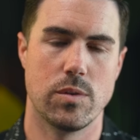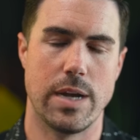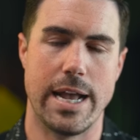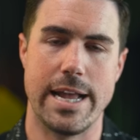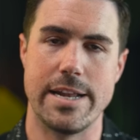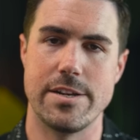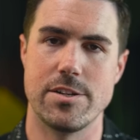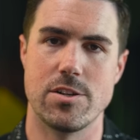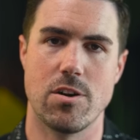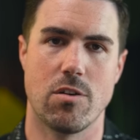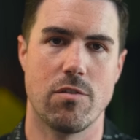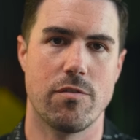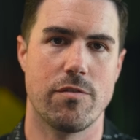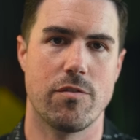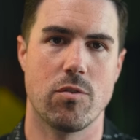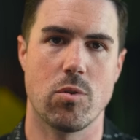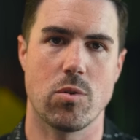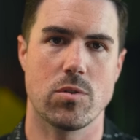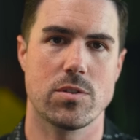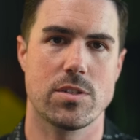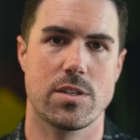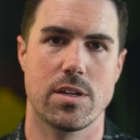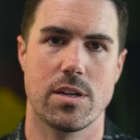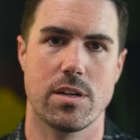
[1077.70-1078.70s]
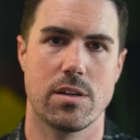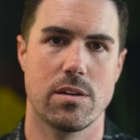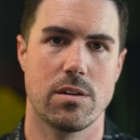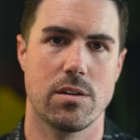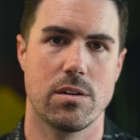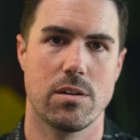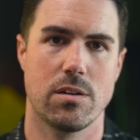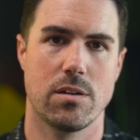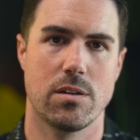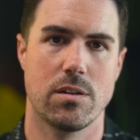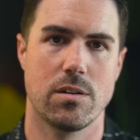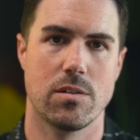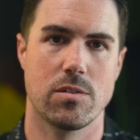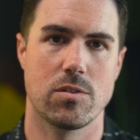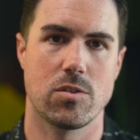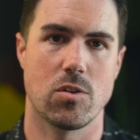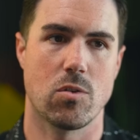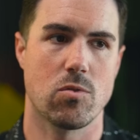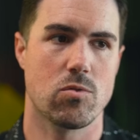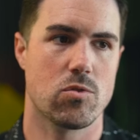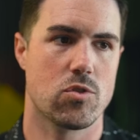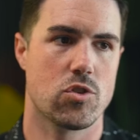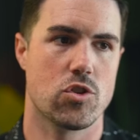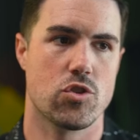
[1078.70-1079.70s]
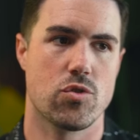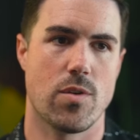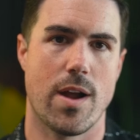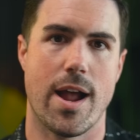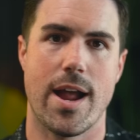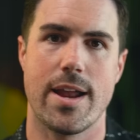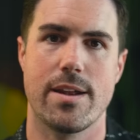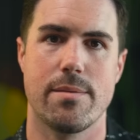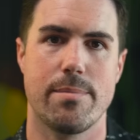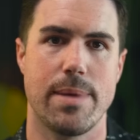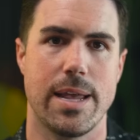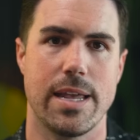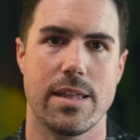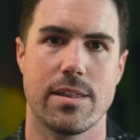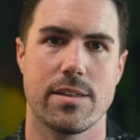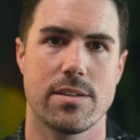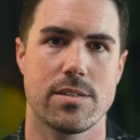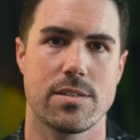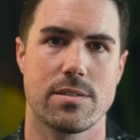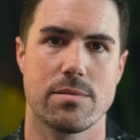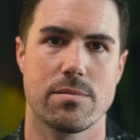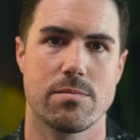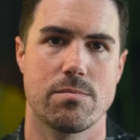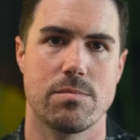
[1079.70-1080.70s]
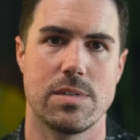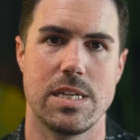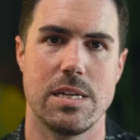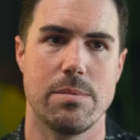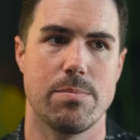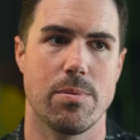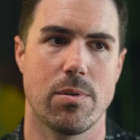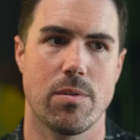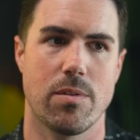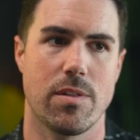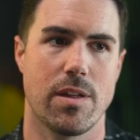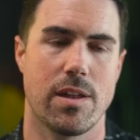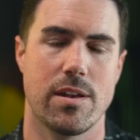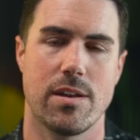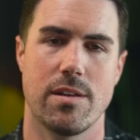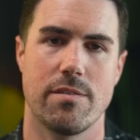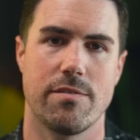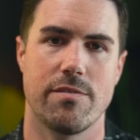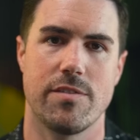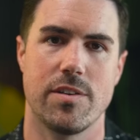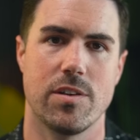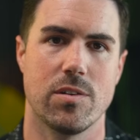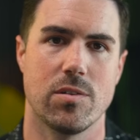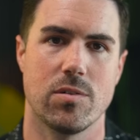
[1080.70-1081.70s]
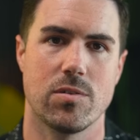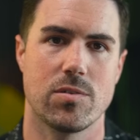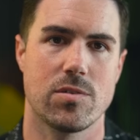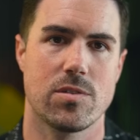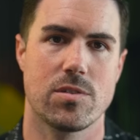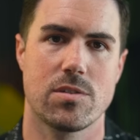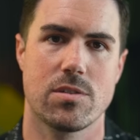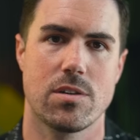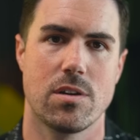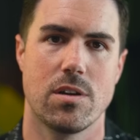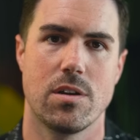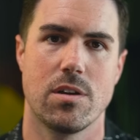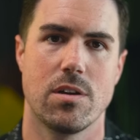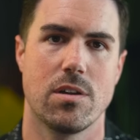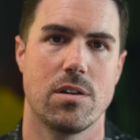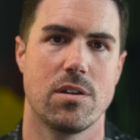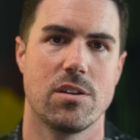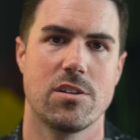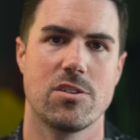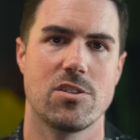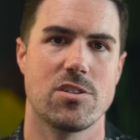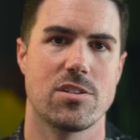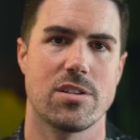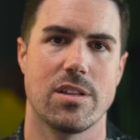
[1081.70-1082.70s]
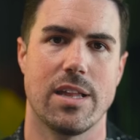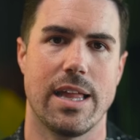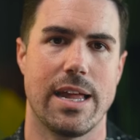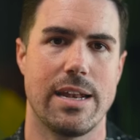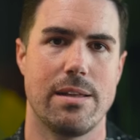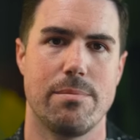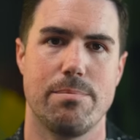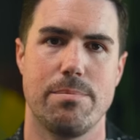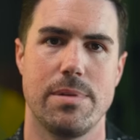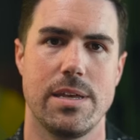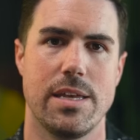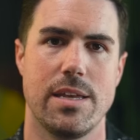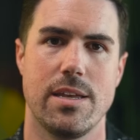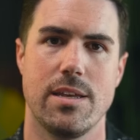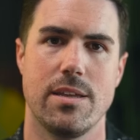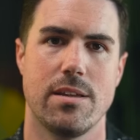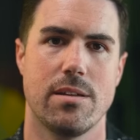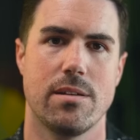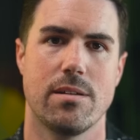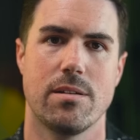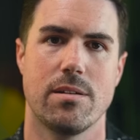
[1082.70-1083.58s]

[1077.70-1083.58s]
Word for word: and don't force it. Don't try to make this deeper than it feels. Just let it be.